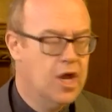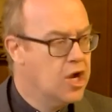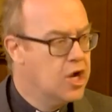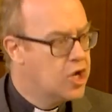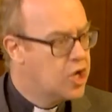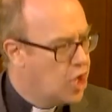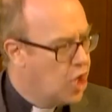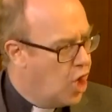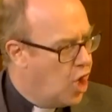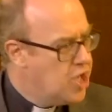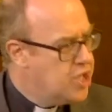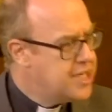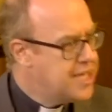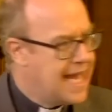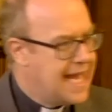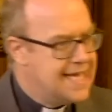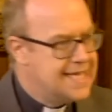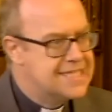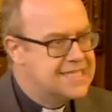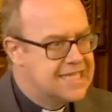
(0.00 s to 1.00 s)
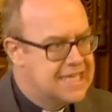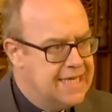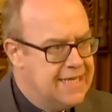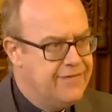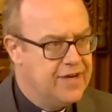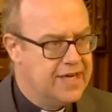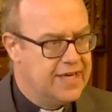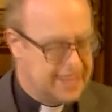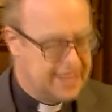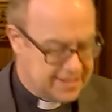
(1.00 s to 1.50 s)
God has
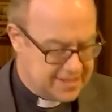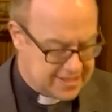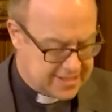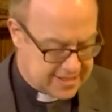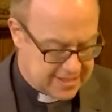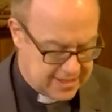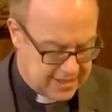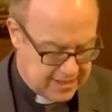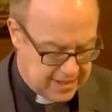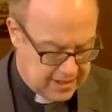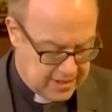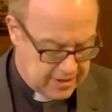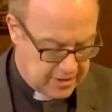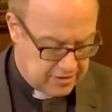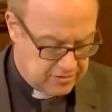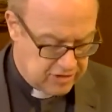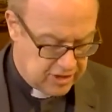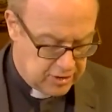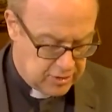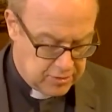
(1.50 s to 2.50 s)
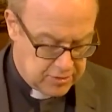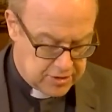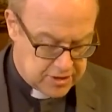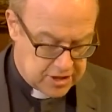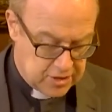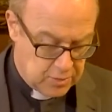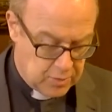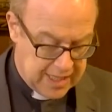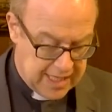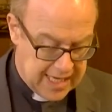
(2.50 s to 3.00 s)
given us the roles
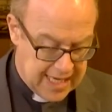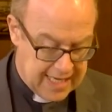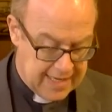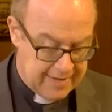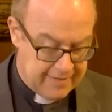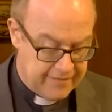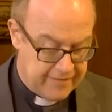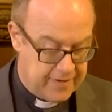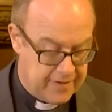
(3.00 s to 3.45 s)
that we have.